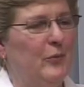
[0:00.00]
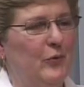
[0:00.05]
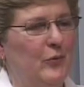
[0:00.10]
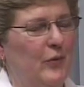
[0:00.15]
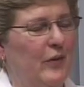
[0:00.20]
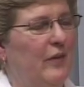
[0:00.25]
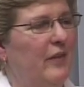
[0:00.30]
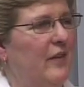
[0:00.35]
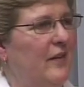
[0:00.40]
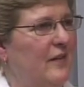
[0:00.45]

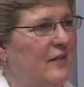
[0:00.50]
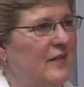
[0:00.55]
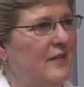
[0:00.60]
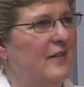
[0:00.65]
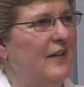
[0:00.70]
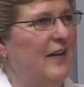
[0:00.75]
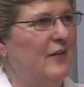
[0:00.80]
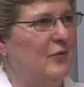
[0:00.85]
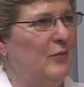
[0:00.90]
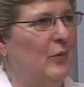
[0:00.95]
doing things,
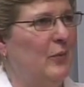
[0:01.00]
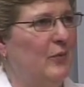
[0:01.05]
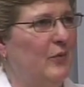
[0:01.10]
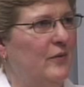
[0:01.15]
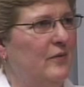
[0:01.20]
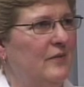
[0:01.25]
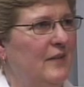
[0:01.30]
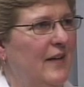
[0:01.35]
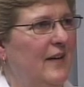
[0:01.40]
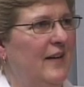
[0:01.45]
and that's what
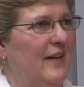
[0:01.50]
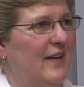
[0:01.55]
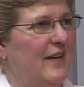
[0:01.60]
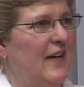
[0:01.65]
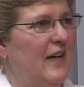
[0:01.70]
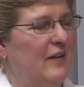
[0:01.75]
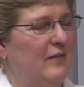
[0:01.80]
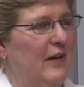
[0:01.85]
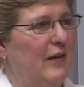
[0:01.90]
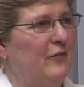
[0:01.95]
we're
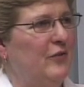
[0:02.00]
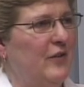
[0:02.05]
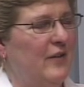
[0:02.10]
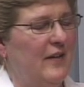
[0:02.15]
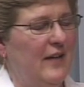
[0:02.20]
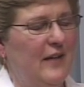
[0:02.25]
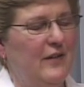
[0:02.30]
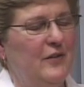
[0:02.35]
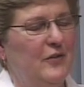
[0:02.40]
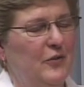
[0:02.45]
kind of after,
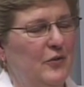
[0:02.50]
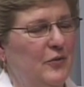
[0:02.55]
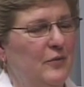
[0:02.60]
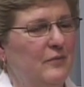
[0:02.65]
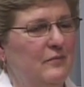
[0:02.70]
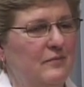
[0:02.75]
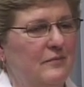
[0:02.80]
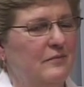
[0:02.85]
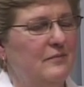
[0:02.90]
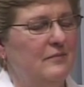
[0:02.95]
getting
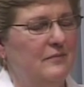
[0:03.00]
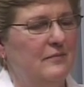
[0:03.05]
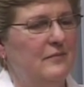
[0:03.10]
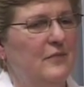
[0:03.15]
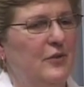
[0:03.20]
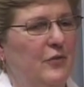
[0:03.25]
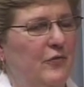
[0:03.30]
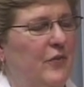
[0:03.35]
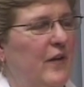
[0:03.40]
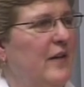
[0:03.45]

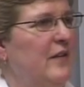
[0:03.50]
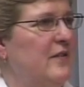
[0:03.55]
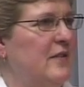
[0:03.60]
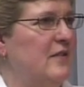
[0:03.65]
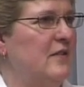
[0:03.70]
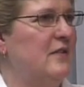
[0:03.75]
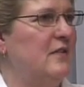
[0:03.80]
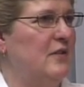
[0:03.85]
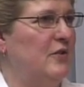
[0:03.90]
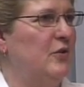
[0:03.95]
new
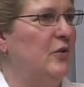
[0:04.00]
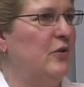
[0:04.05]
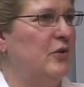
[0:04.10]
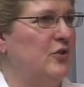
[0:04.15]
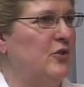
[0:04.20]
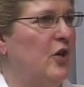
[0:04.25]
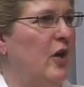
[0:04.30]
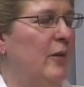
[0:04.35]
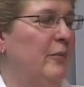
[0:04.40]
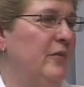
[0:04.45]
faces to do the
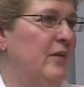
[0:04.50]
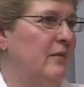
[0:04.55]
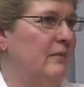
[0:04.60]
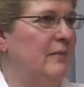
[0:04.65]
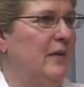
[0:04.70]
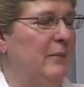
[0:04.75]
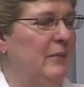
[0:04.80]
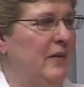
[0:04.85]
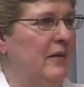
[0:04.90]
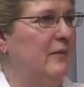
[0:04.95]
jobs that
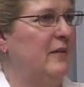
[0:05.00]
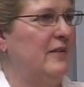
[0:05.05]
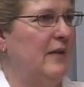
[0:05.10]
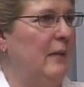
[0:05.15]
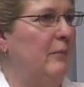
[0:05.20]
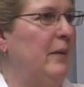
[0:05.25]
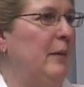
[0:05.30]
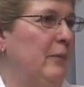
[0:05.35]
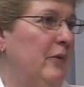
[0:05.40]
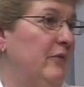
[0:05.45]
maybe the
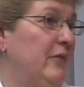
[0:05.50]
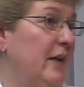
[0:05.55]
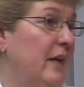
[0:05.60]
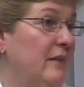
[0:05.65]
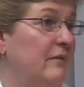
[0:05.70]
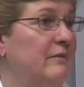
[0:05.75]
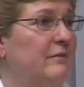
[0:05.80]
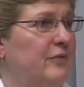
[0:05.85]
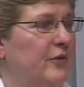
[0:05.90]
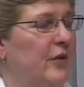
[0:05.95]
same people have
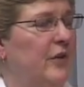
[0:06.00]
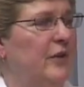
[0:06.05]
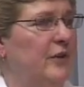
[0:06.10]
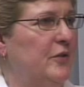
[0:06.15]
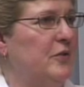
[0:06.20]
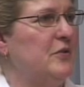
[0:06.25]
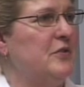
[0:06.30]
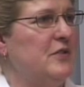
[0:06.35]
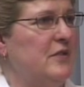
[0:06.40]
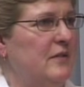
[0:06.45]
done for
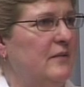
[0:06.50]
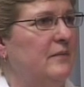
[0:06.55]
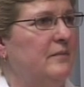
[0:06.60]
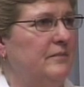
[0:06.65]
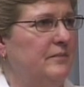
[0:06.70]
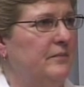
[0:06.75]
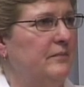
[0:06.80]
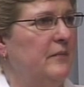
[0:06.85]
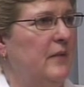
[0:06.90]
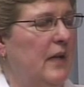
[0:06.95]
years,
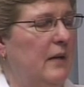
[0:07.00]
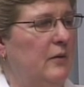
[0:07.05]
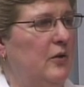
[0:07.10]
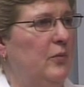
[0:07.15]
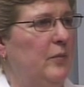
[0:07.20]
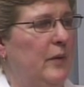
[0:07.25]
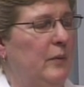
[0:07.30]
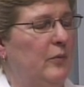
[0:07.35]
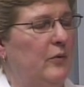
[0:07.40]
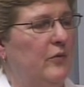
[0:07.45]
get new
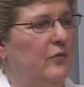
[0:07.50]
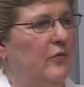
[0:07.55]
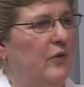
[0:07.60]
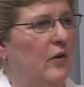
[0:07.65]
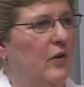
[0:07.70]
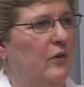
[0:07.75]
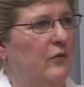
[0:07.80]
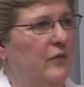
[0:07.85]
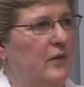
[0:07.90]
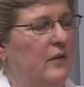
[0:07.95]
people
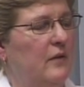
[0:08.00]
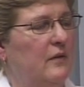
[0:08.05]
involved.